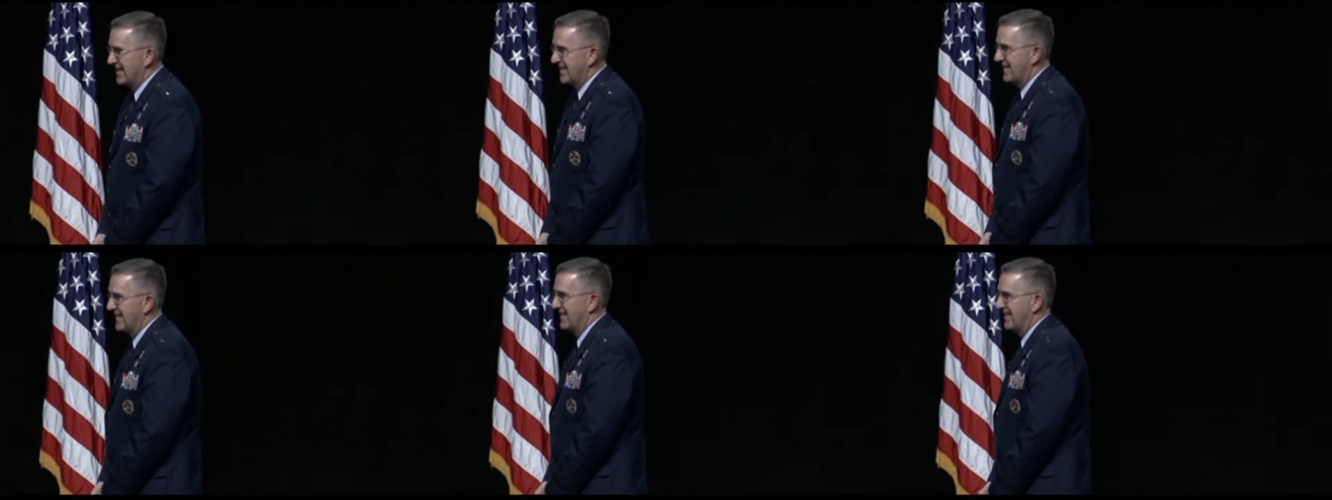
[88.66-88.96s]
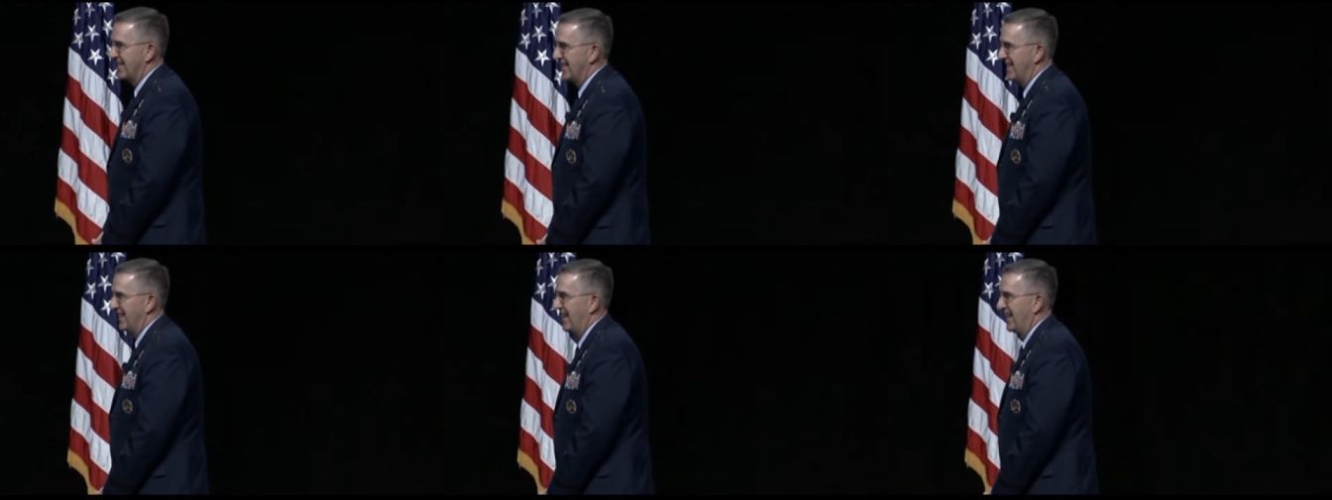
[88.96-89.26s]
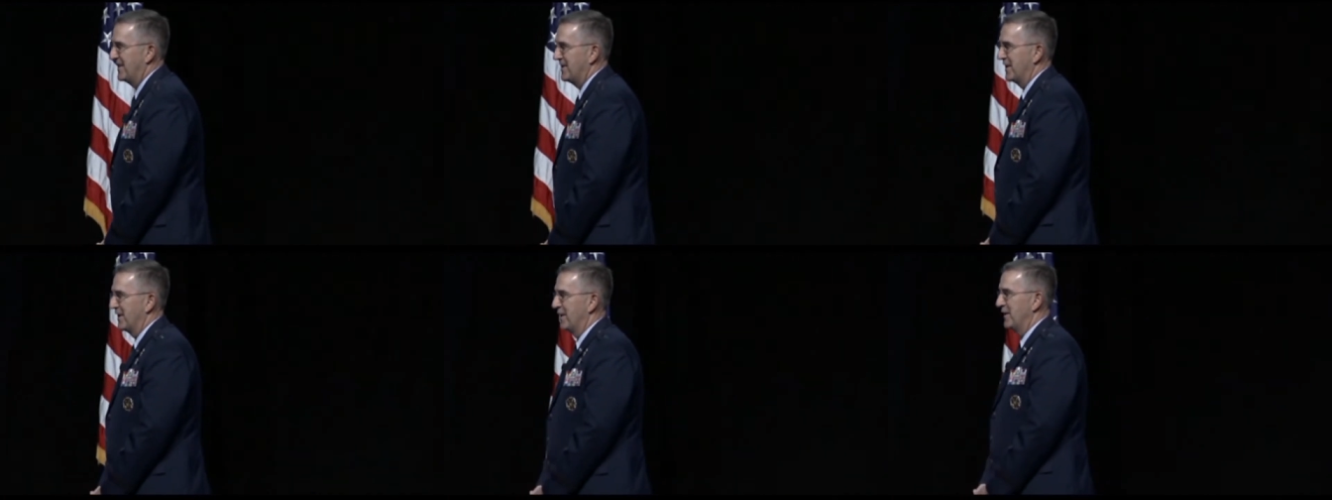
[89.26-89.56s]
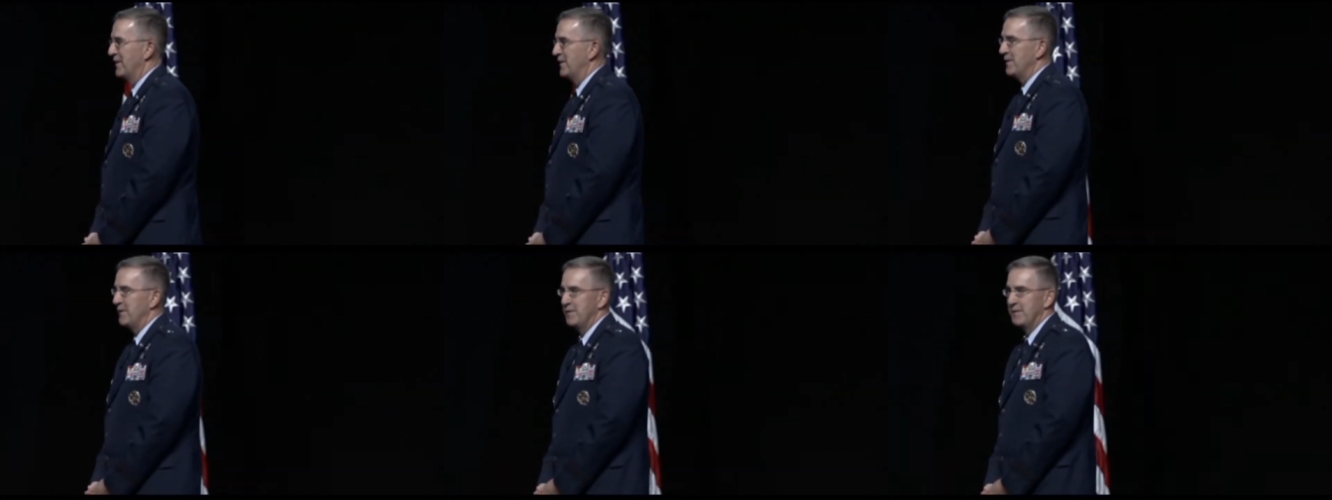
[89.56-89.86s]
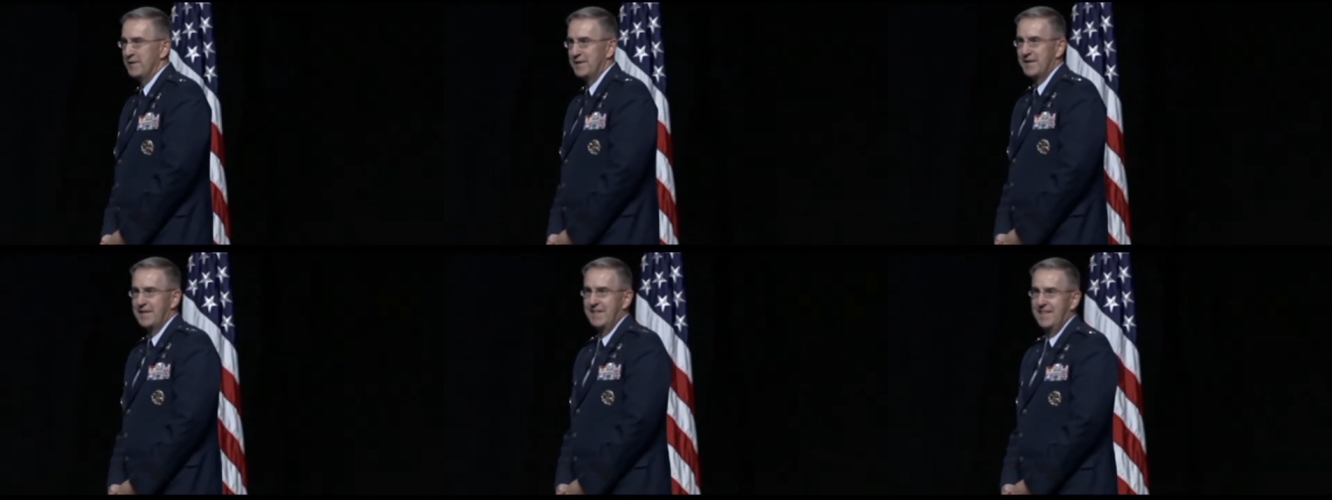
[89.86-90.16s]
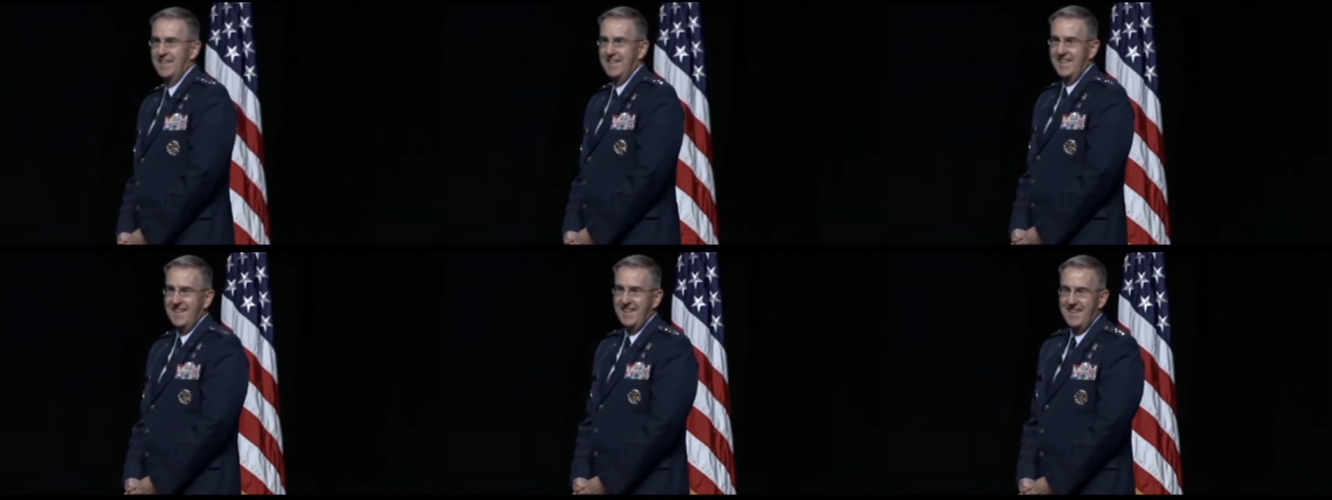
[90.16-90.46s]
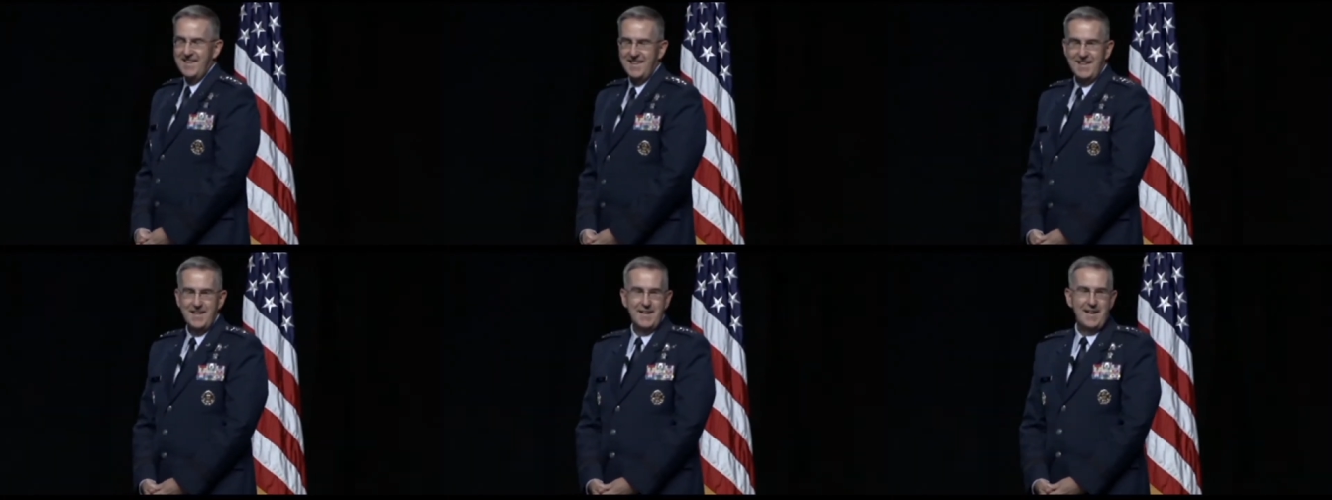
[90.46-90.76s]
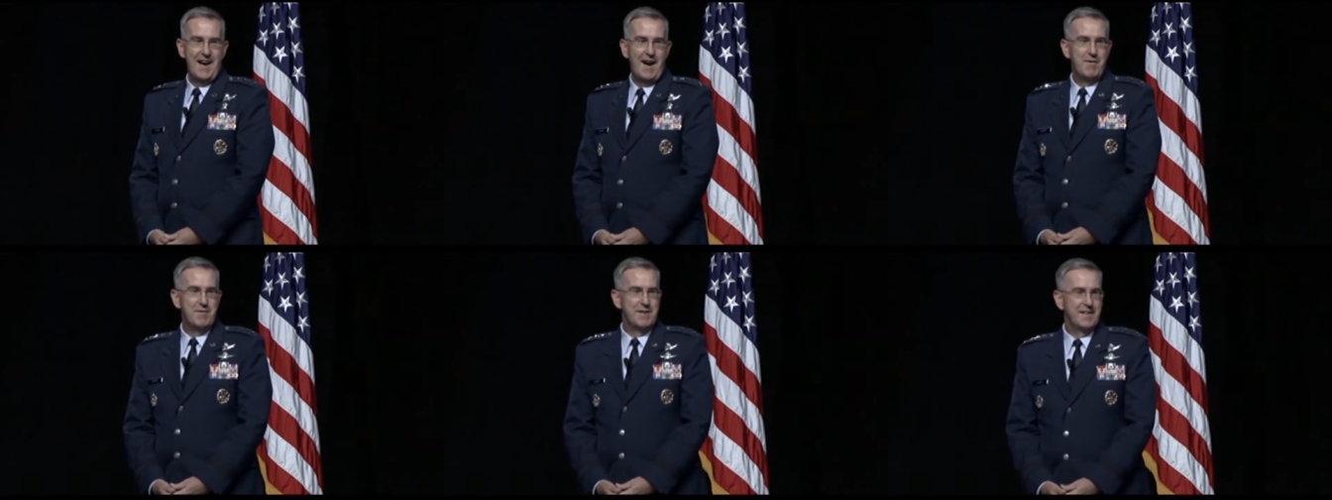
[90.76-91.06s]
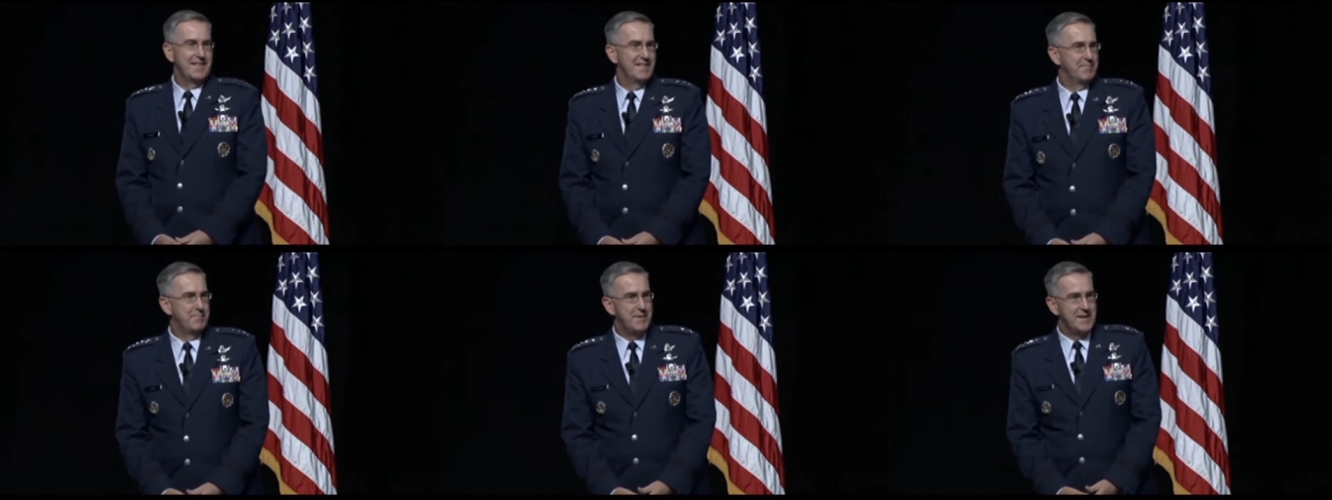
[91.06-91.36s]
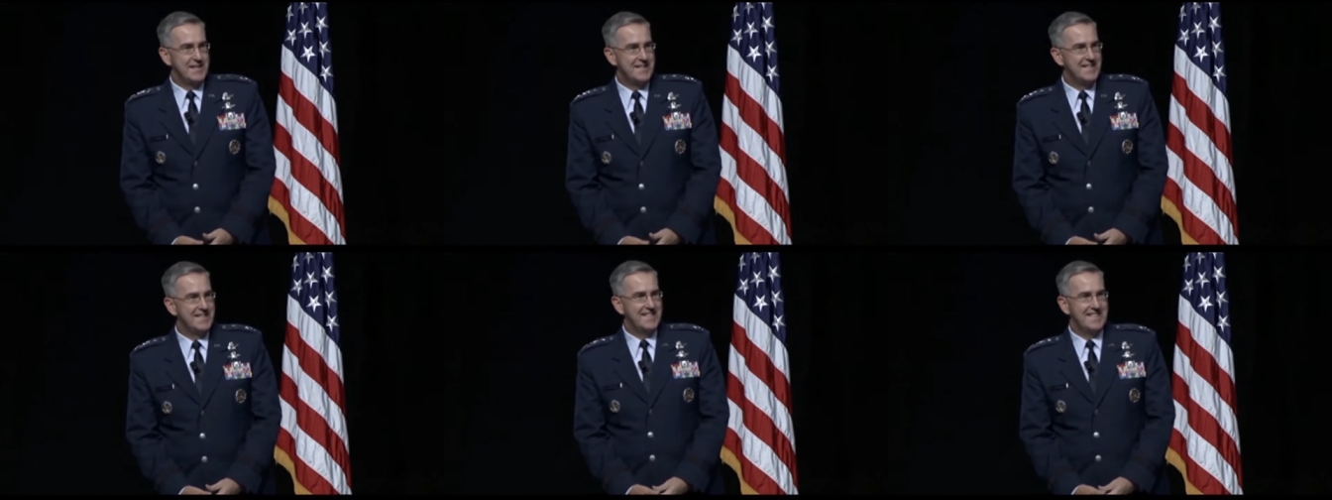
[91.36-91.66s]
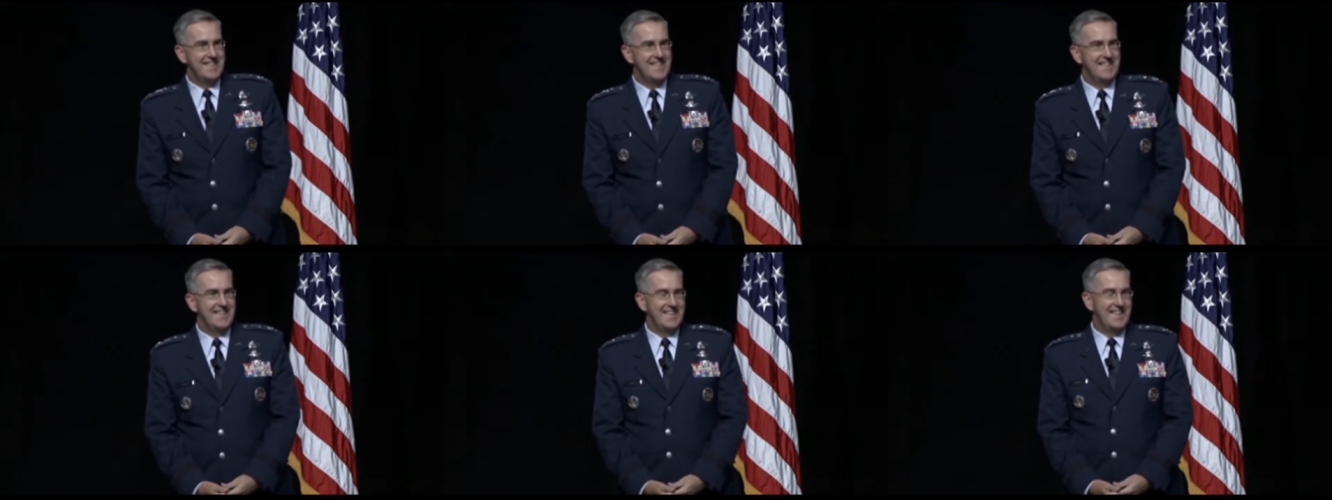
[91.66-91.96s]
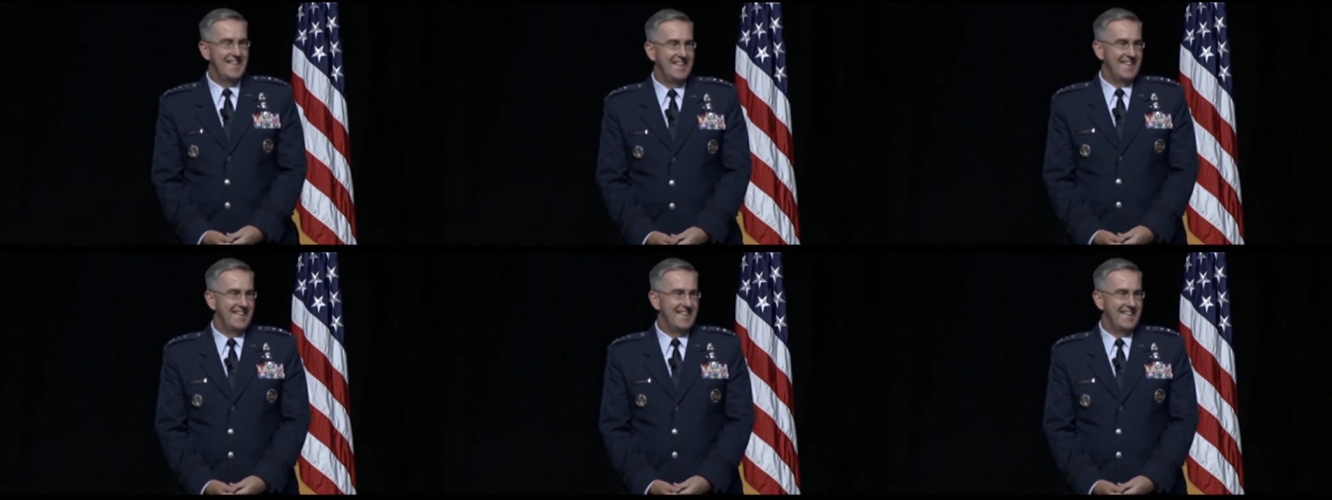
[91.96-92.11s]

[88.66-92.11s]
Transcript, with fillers: That's that's the good news. You know, I was, but